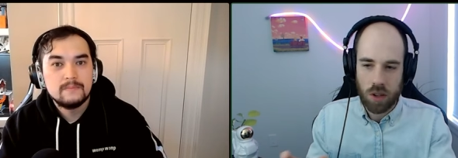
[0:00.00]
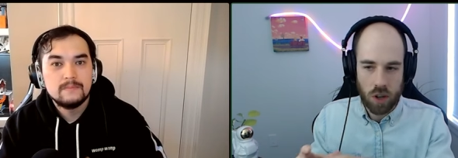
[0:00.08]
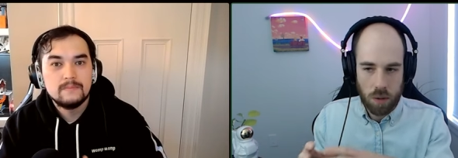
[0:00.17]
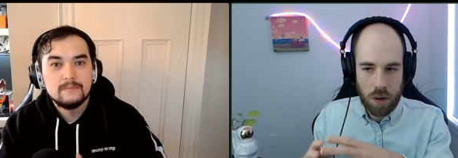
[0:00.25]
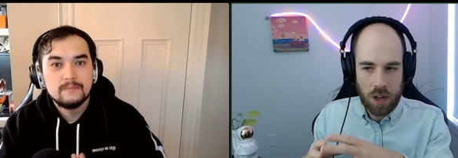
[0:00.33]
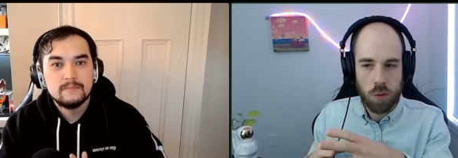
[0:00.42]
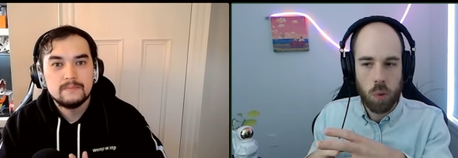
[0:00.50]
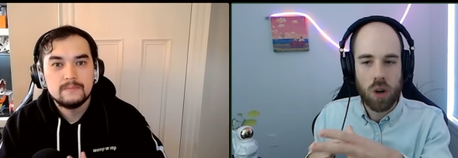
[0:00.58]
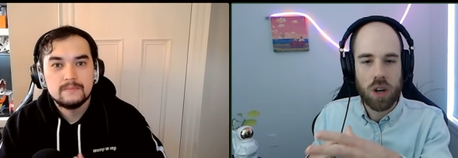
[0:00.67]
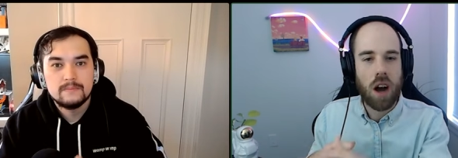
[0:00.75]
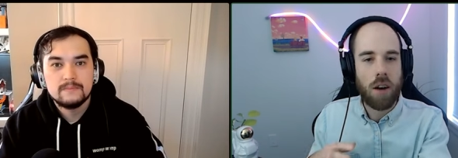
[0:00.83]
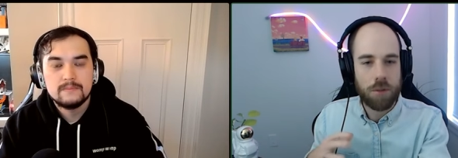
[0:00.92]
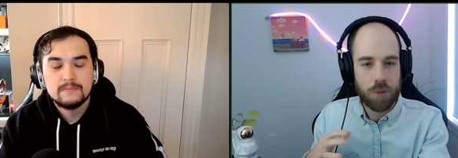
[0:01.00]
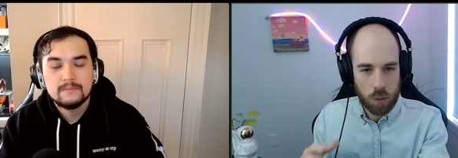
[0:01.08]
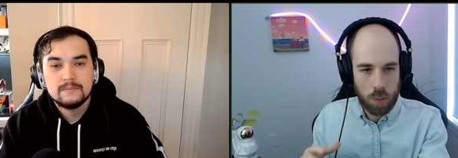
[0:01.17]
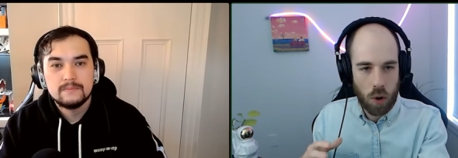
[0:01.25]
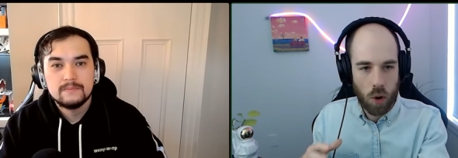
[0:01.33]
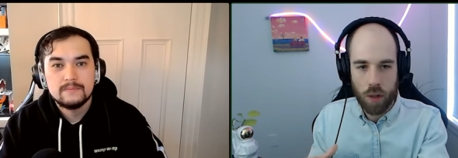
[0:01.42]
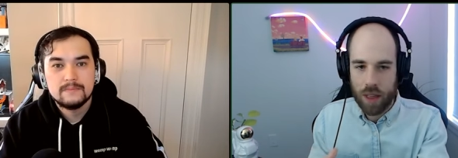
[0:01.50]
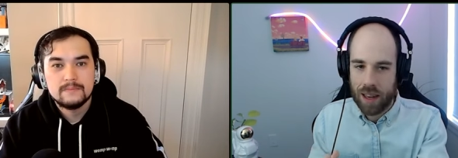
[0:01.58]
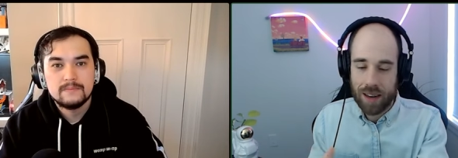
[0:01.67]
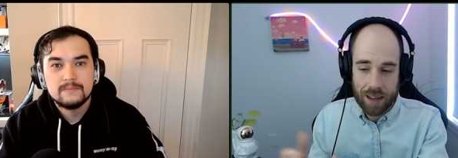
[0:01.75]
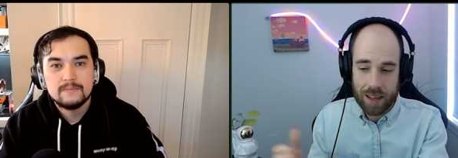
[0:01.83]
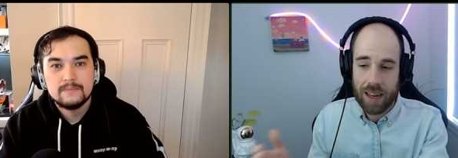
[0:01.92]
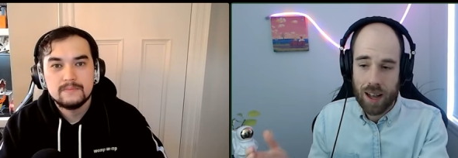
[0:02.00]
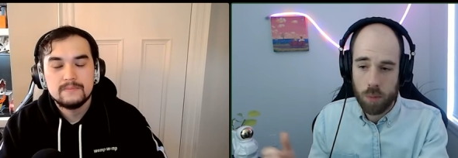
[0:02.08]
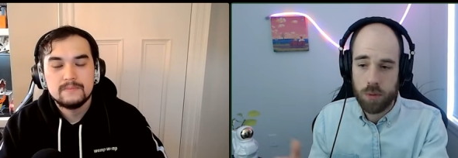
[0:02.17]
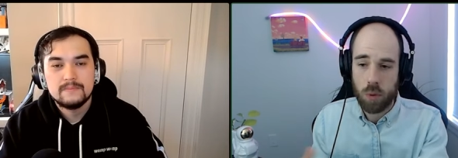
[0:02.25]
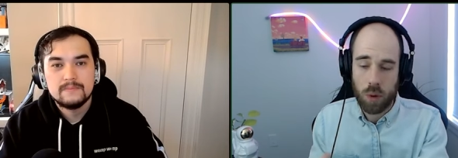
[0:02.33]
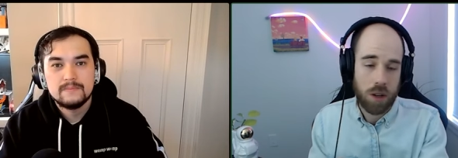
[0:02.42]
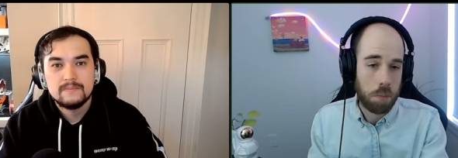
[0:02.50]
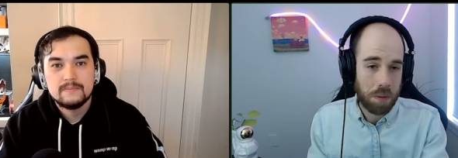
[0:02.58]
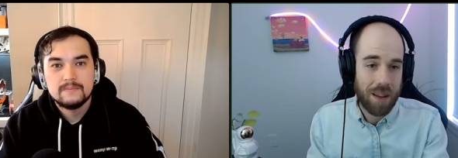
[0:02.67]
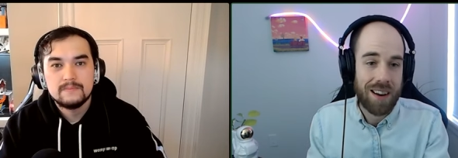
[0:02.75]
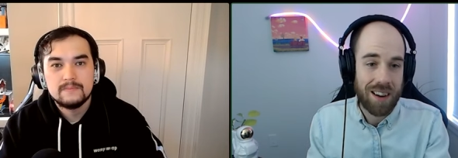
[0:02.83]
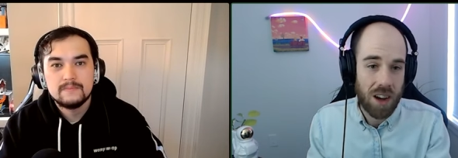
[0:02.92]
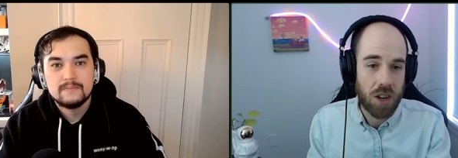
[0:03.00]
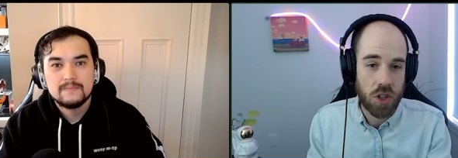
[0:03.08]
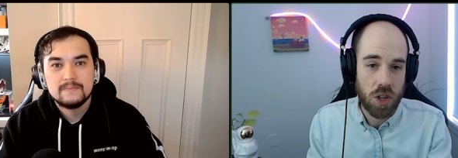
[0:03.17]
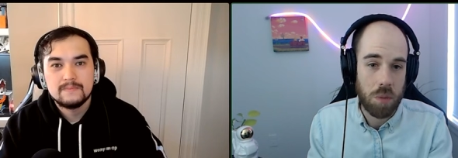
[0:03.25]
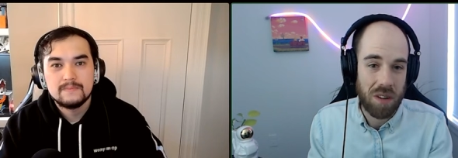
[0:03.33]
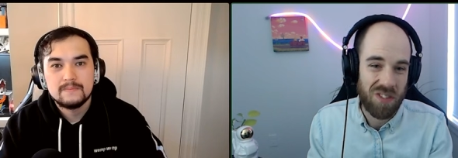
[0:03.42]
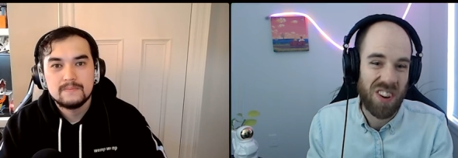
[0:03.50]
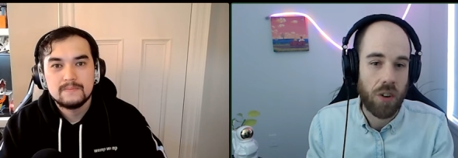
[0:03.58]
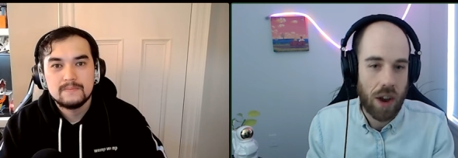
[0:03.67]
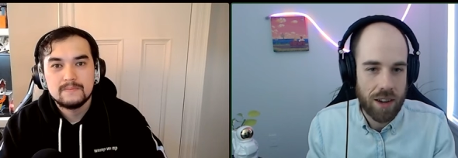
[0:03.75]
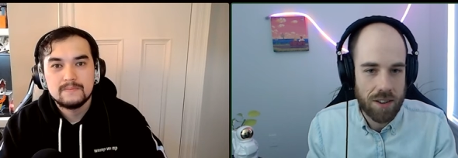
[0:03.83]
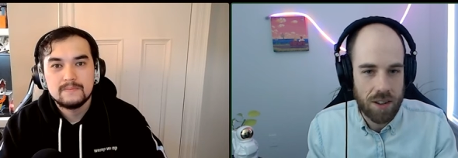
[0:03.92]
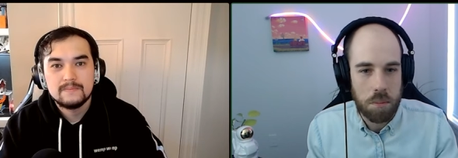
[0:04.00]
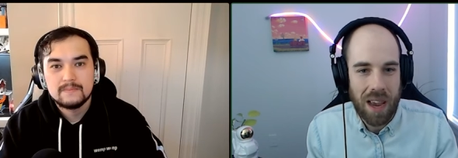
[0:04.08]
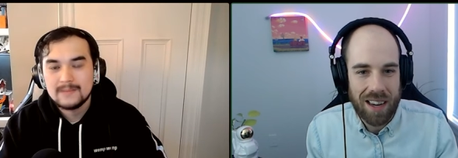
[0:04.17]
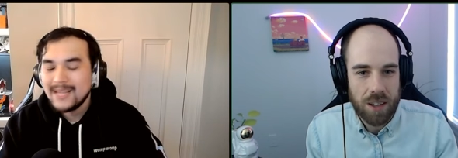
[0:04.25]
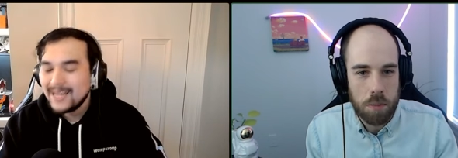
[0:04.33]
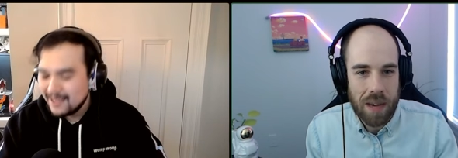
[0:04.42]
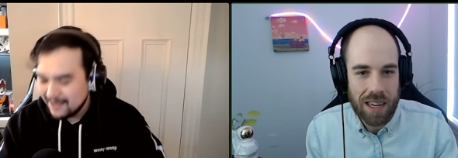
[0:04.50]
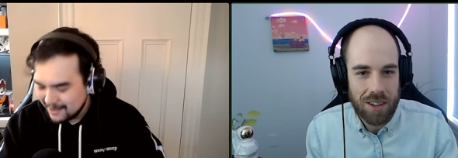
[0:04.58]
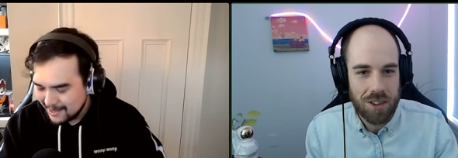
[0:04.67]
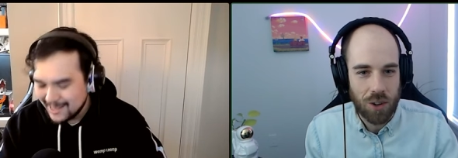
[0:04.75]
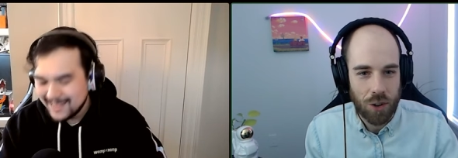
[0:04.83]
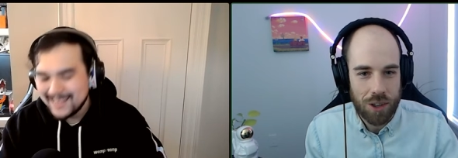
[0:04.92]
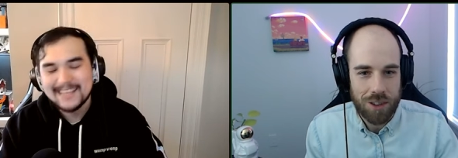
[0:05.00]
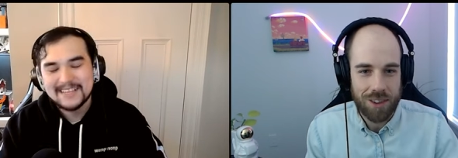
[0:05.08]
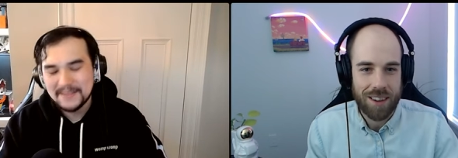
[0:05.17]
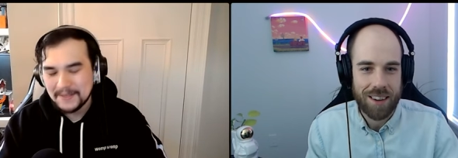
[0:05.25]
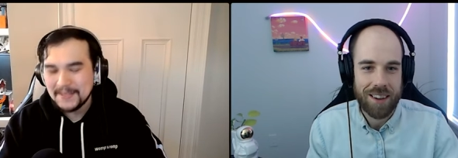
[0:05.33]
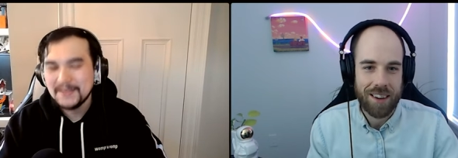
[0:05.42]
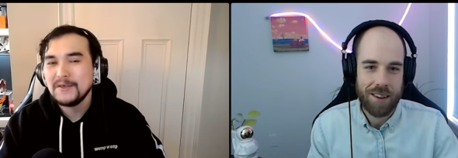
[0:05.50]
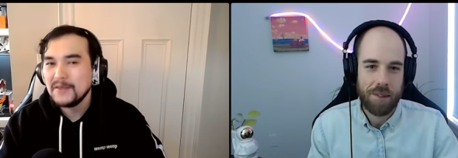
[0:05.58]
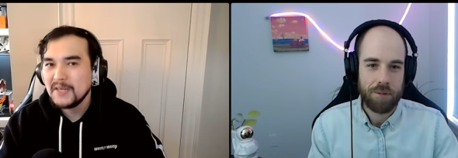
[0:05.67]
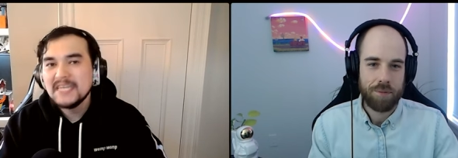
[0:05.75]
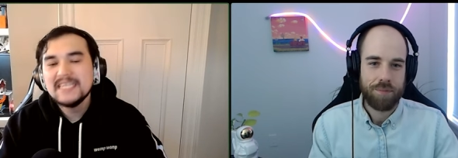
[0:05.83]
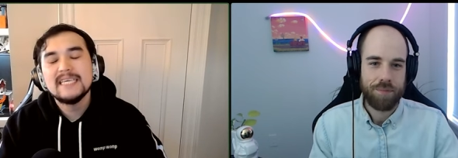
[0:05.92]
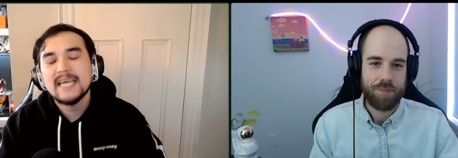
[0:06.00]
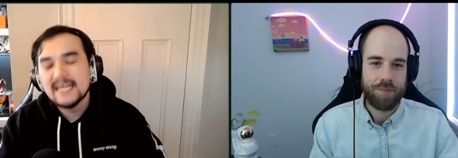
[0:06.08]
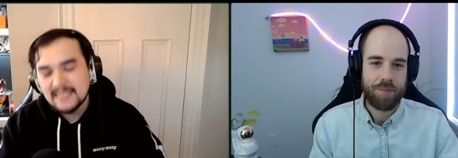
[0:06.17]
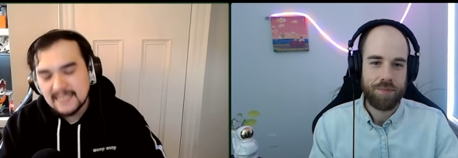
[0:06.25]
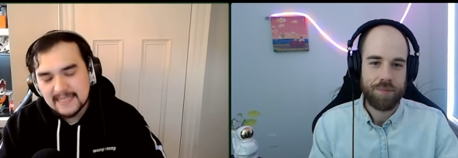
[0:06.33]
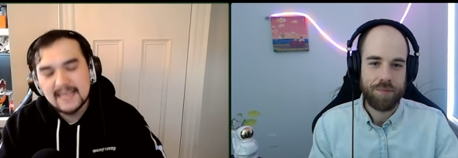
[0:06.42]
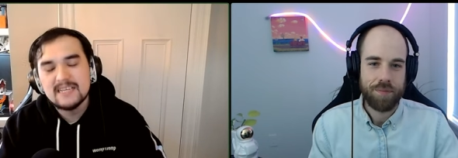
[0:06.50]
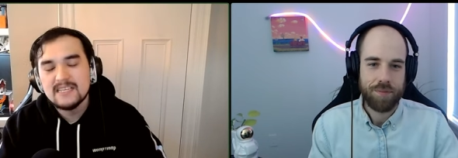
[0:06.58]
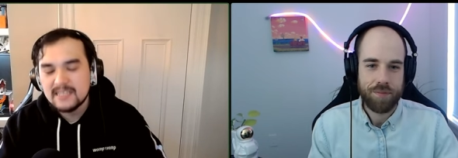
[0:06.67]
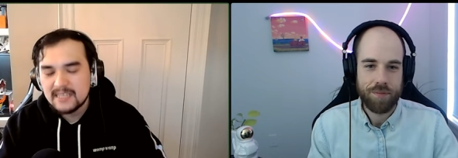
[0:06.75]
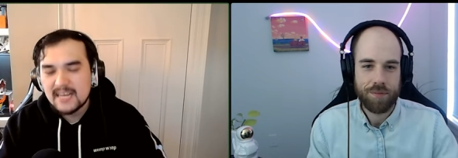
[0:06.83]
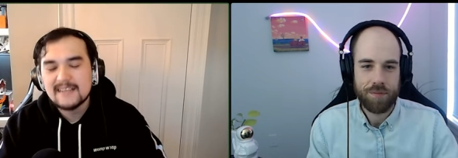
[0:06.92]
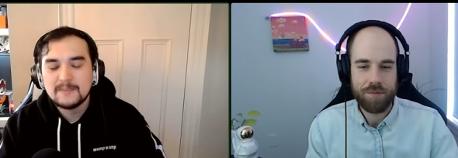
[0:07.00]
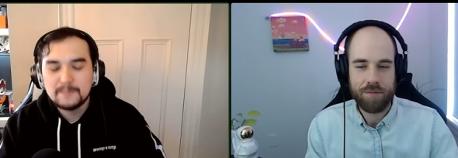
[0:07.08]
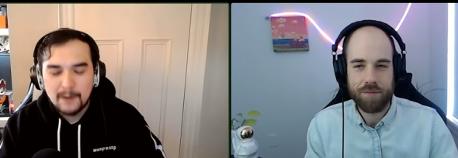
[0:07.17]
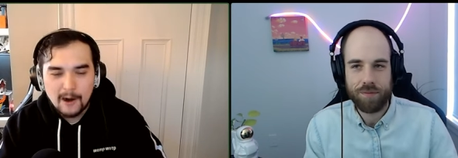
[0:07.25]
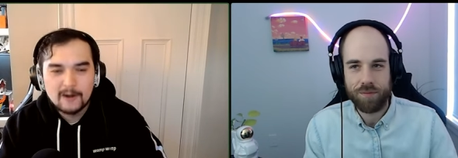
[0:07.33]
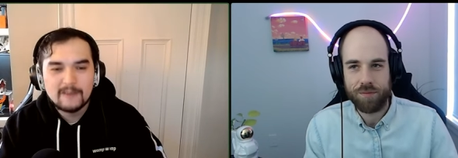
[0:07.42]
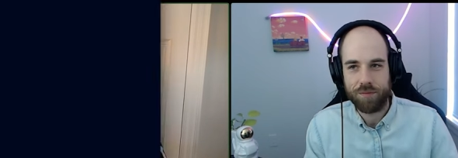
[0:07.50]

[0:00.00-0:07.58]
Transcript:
Speaker 1: look much more comfortable, and it helps when you're playing Nongshim and Fear-X in back-to-back series.
Speaker 2: Yes, that is part